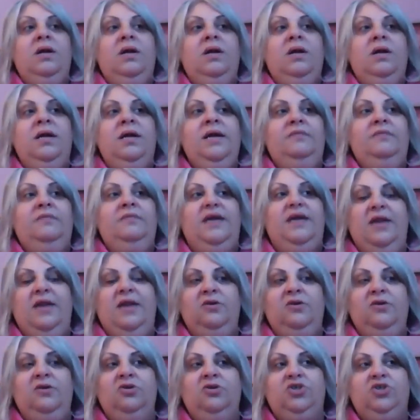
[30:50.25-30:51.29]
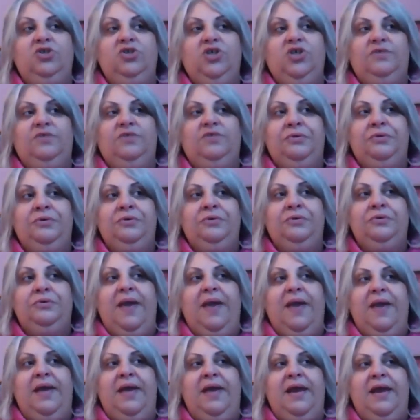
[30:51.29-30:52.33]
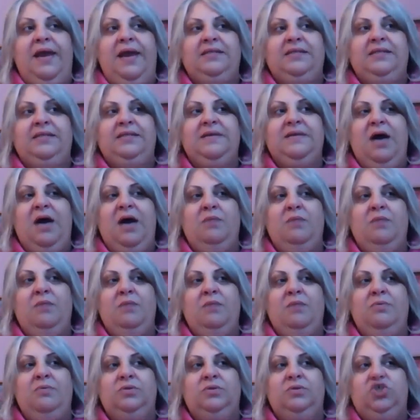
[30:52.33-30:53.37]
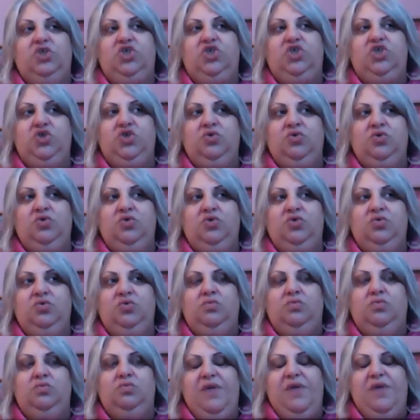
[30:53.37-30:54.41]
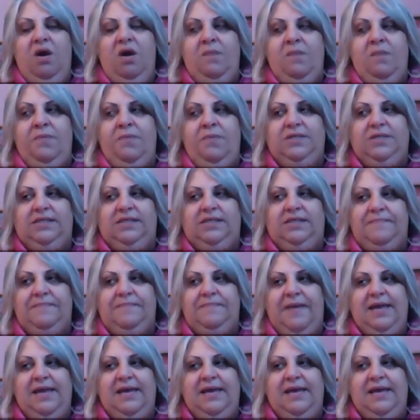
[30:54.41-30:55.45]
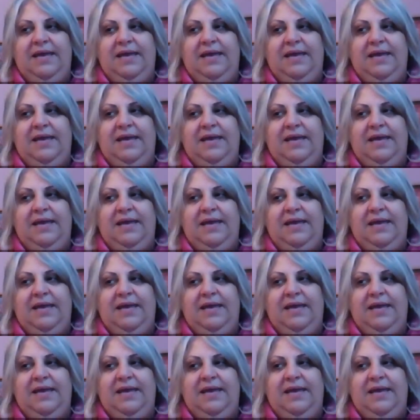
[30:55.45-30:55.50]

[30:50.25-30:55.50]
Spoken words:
the energy of the group and us being able to, when we are participating,